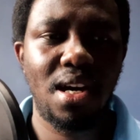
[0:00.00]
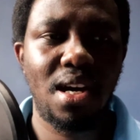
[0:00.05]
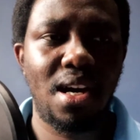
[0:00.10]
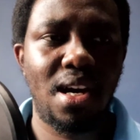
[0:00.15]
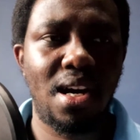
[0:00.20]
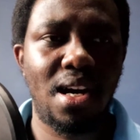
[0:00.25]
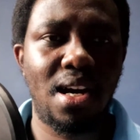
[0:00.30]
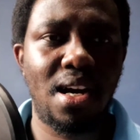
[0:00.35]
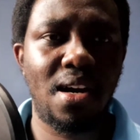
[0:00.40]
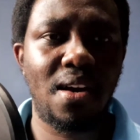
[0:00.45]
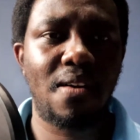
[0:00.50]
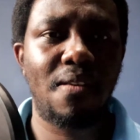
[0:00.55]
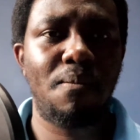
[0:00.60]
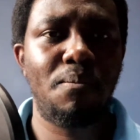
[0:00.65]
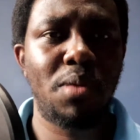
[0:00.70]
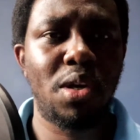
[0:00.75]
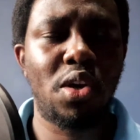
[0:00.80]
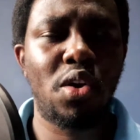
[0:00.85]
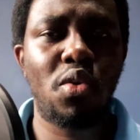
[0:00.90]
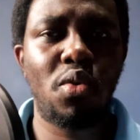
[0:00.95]
uh,
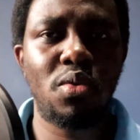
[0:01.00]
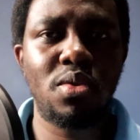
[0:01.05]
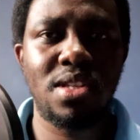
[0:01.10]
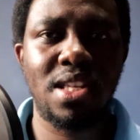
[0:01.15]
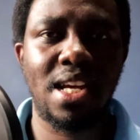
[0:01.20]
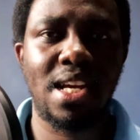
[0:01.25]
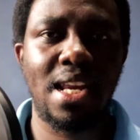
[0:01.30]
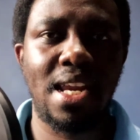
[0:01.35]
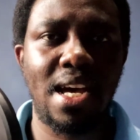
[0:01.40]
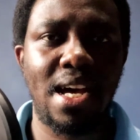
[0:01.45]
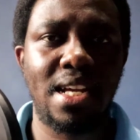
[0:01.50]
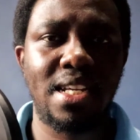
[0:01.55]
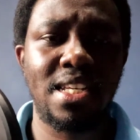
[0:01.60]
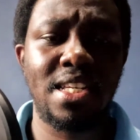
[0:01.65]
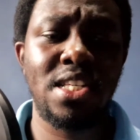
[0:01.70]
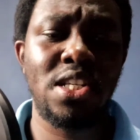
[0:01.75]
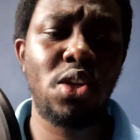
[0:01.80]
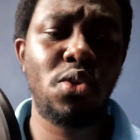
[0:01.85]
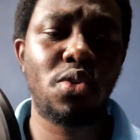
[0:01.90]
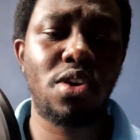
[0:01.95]
because the client
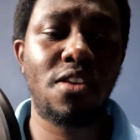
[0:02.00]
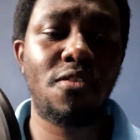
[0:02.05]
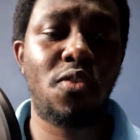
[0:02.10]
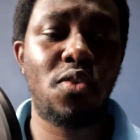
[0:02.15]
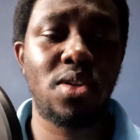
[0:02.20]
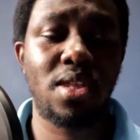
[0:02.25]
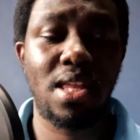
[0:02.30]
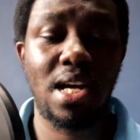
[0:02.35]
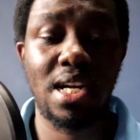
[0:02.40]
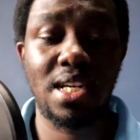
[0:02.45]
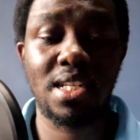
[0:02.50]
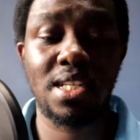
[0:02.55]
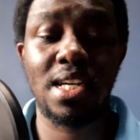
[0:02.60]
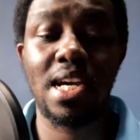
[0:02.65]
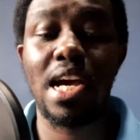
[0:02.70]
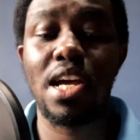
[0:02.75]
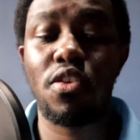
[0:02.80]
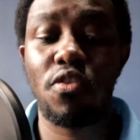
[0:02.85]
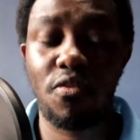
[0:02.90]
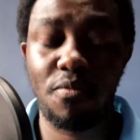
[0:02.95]
is looking for that
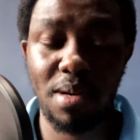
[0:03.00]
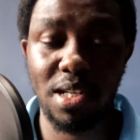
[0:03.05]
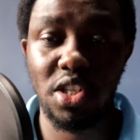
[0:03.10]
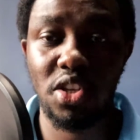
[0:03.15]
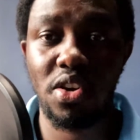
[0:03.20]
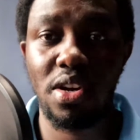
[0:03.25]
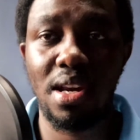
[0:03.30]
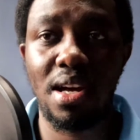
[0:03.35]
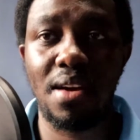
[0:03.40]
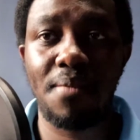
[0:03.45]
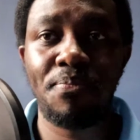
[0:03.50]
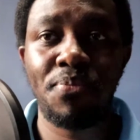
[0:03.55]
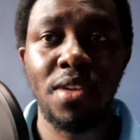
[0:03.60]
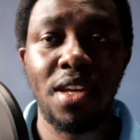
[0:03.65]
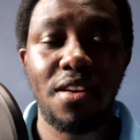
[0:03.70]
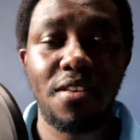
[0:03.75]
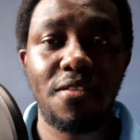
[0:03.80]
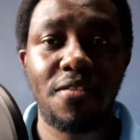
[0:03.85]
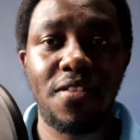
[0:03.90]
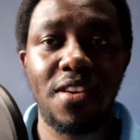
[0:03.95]
kind of particular
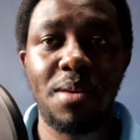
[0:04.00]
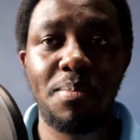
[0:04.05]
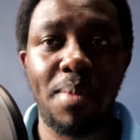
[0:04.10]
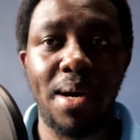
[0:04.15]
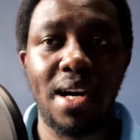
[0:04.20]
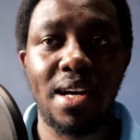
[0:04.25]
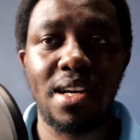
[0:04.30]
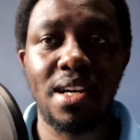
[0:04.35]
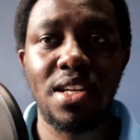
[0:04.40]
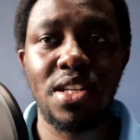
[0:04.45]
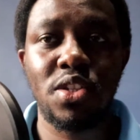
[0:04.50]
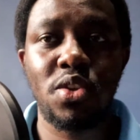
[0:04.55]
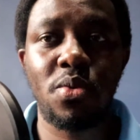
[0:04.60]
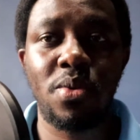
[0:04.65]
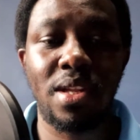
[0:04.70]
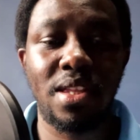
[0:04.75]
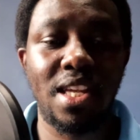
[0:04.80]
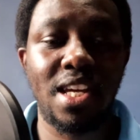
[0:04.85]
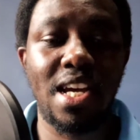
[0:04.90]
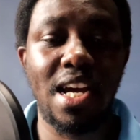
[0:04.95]
feedback so
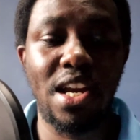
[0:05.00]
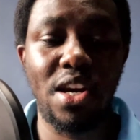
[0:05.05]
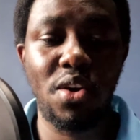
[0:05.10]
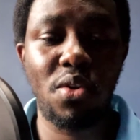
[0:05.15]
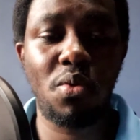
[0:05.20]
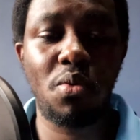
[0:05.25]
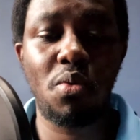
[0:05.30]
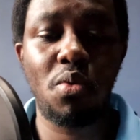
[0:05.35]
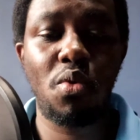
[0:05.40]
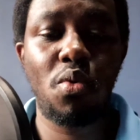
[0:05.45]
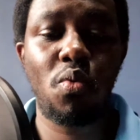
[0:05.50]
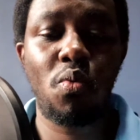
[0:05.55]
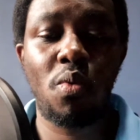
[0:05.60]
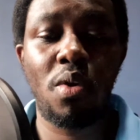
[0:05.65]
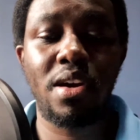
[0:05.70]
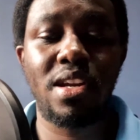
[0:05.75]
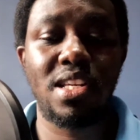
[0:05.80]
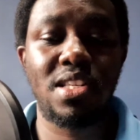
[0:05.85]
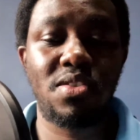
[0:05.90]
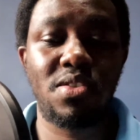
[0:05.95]
that they can know
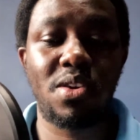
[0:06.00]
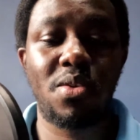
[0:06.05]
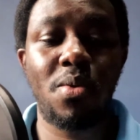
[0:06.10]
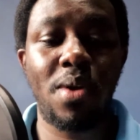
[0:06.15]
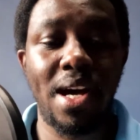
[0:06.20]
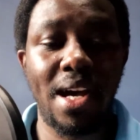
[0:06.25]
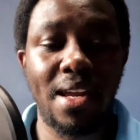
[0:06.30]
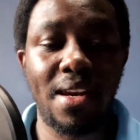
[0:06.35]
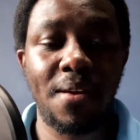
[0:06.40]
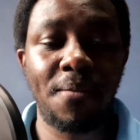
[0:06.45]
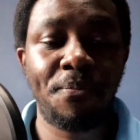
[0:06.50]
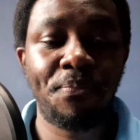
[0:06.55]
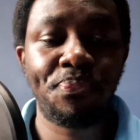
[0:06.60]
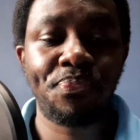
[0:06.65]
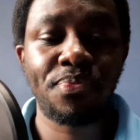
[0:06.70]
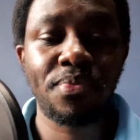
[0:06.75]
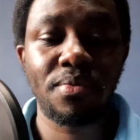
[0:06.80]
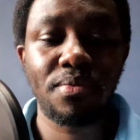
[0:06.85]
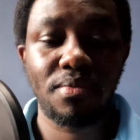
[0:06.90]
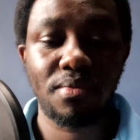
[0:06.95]
what is required.
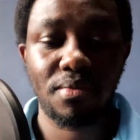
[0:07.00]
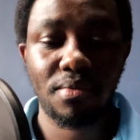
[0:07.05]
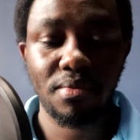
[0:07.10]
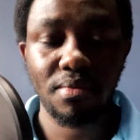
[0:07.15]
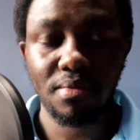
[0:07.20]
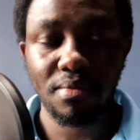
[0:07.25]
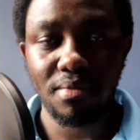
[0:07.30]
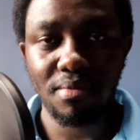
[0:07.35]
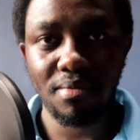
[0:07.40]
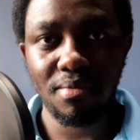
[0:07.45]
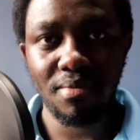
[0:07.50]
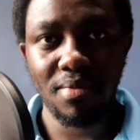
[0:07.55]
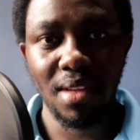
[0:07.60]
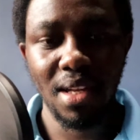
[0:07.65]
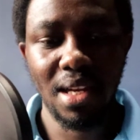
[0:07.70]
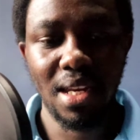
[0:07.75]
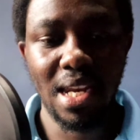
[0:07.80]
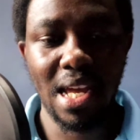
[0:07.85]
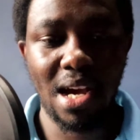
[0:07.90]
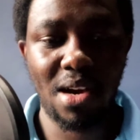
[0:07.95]

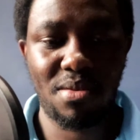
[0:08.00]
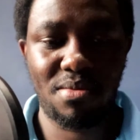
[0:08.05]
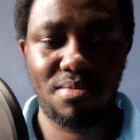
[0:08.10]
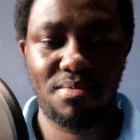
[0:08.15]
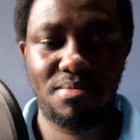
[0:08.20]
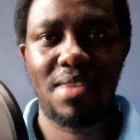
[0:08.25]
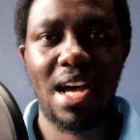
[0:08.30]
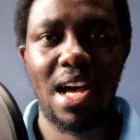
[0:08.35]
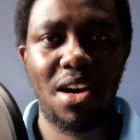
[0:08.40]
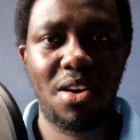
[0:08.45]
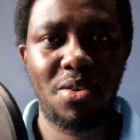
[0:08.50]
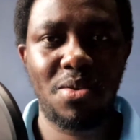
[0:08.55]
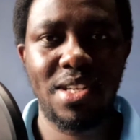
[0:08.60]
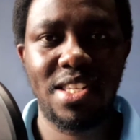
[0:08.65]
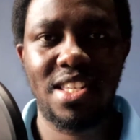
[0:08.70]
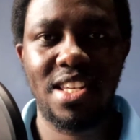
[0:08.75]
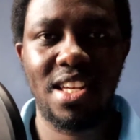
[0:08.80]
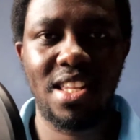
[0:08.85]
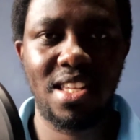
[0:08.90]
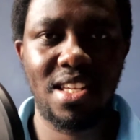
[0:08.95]
Now, I
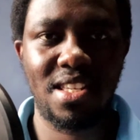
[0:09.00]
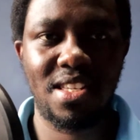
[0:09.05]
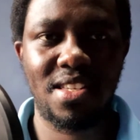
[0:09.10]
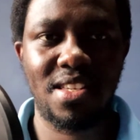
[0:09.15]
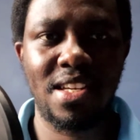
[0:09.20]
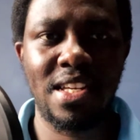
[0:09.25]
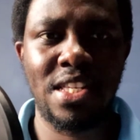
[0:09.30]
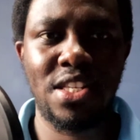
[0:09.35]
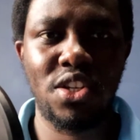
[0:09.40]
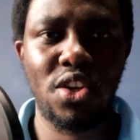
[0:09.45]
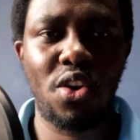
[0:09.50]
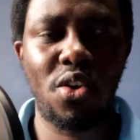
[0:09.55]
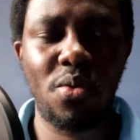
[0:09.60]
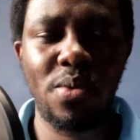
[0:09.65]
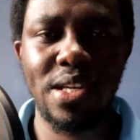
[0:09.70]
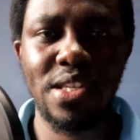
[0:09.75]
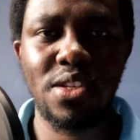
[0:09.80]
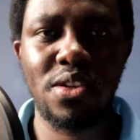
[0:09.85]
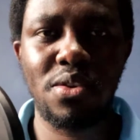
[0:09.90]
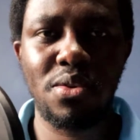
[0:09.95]
always say this it's
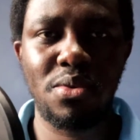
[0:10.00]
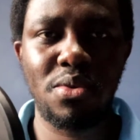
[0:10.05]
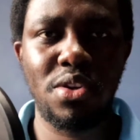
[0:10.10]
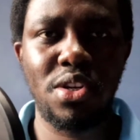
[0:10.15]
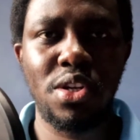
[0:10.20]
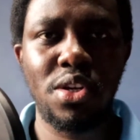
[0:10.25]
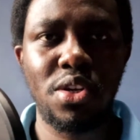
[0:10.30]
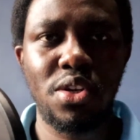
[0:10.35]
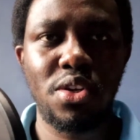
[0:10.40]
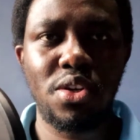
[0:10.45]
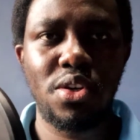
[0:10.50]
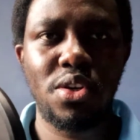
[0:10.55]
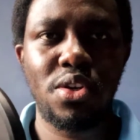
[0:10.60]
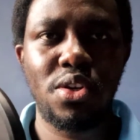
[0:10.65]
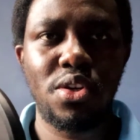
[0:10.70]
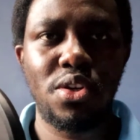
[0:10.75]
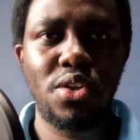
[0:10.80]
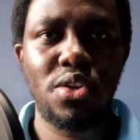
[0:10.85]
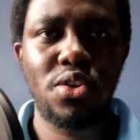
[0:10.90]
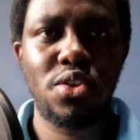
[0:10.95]
always good
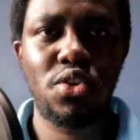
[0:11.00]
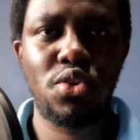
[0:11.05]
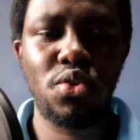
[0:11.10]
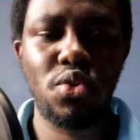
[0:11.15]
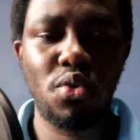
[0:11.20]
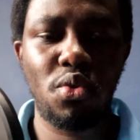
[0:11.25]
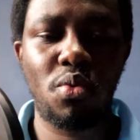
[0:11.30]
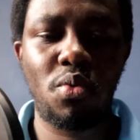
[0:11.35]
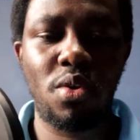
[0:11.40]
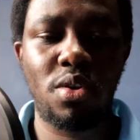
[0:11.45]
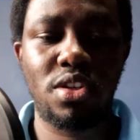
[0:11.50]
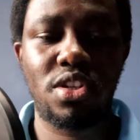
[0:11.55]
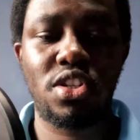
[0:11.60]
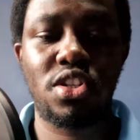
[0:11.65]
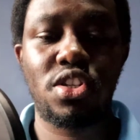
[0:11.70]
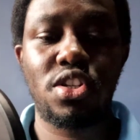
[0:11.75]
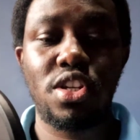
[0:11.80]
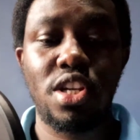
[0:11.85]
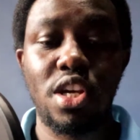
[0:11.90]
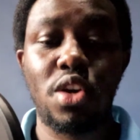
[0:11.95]
to know
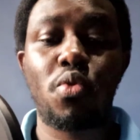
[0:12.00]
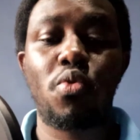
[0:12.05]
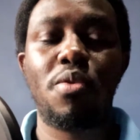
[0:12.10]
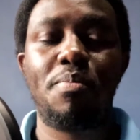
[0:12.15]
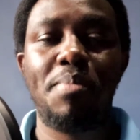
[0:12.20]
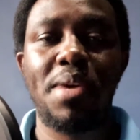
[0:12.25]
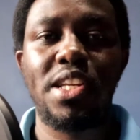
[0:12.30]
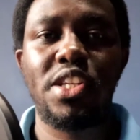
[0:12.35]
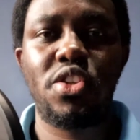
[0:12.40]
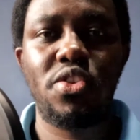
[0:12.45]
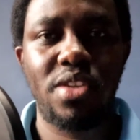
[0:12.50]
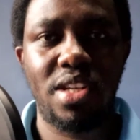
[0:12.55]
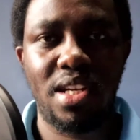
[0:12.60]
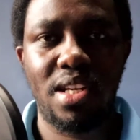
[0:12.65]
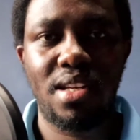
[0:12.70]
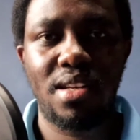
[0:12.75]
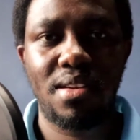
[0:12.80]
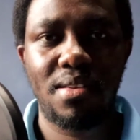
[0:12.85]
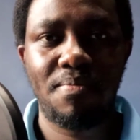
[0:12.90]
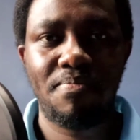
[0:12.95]
what equipment you
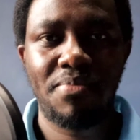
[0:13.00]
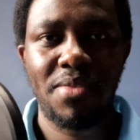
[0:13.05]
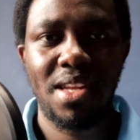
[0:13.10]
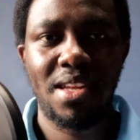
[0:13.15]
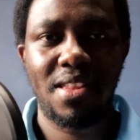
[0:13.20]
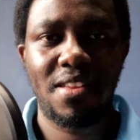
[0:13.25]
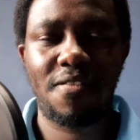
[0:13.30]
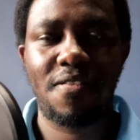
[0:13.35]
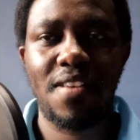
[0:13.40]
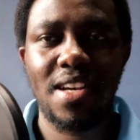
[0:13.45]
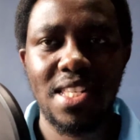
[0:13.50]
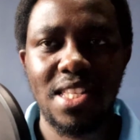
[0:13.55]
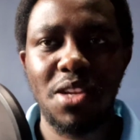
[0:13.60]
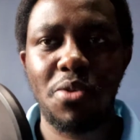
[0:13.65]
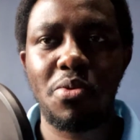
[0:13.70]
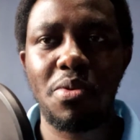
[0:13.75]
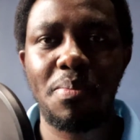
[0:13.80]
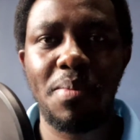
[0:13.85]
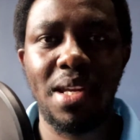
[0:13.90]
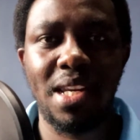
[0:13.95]
need. The first
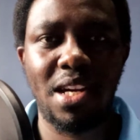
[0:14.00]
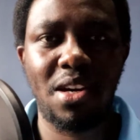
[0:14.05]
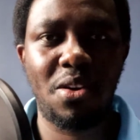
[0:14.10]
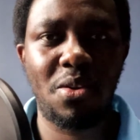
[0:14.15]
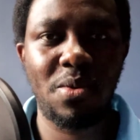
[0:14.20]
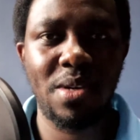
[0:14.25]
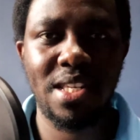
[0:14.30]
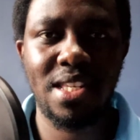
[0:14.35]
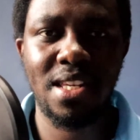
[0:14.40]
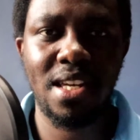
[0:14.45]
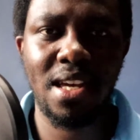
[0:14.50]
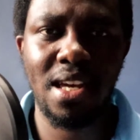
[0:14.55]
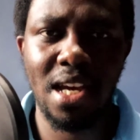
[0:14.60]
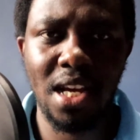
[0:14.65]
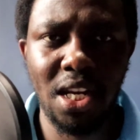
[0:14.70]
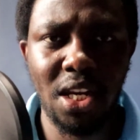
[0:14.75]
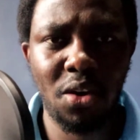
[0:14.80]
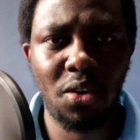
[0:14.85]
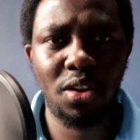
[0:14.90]
equipment I always say, and